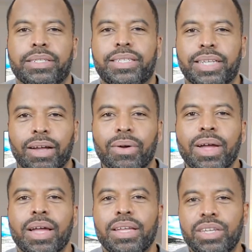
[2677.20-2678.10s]
and so
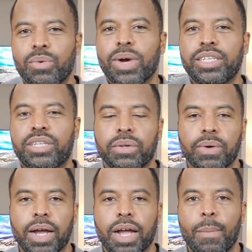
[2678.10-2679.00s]
you want to
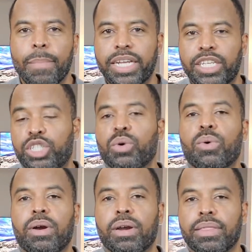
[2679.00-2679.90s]
uh, make
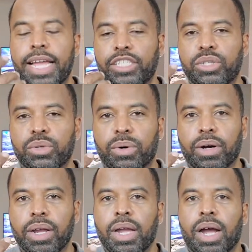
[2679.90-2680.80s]
sure that
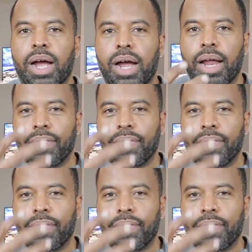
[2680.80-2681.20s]
your uh,